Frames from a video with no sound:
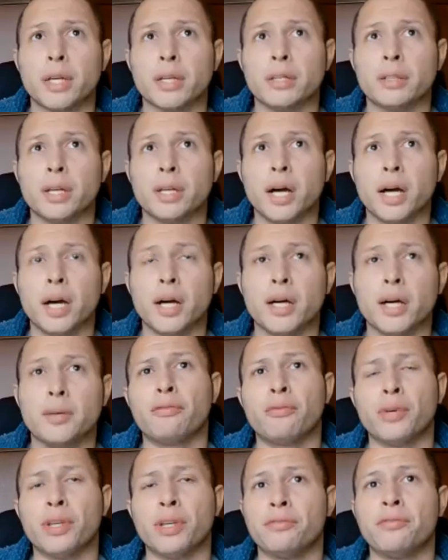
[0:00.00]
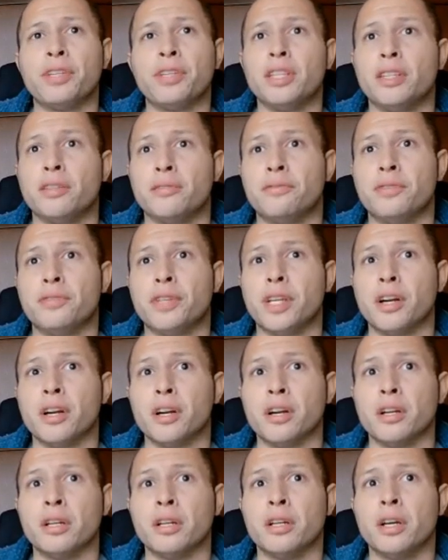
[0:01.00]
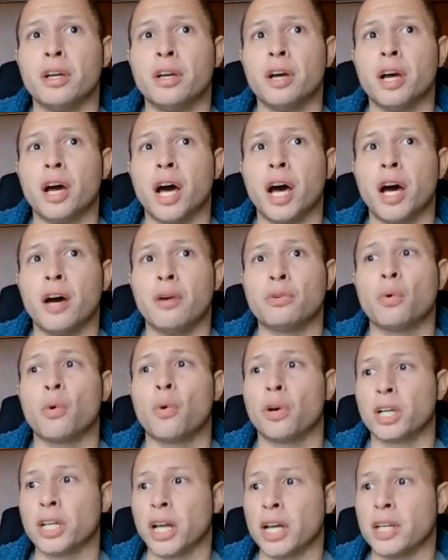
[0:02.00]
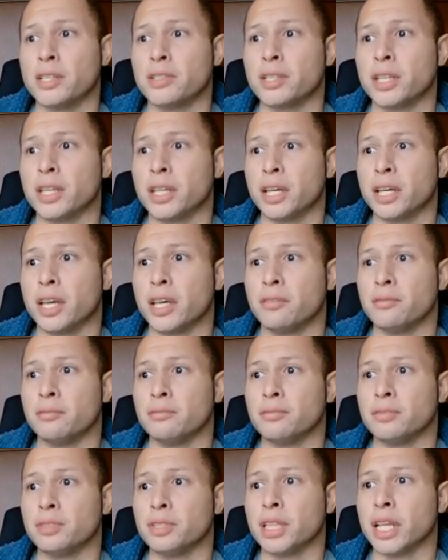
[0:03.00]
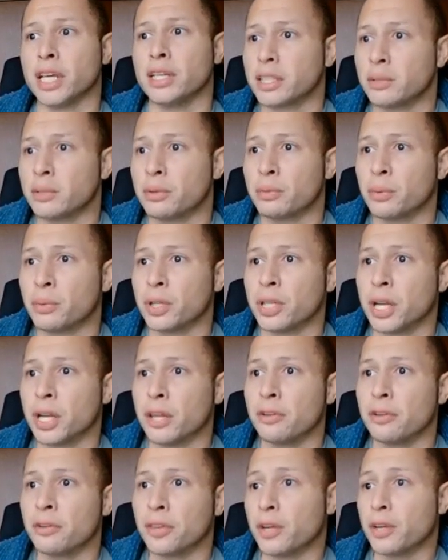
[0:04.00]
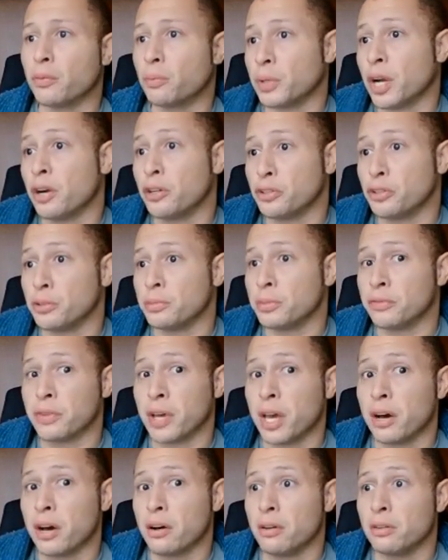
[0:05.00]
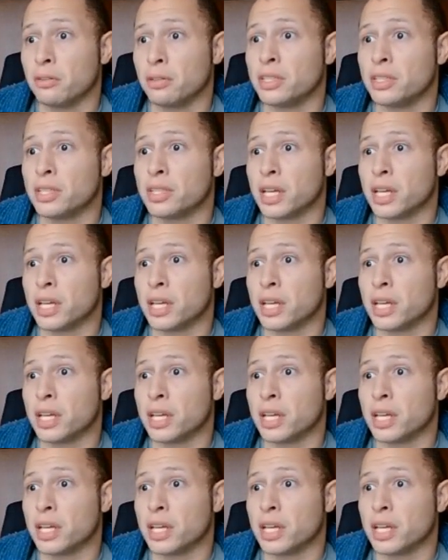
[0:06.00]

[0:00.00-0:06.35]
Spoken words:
That's right. If we feed the fear without organizing and connecting with one another, then we are doomed to fail.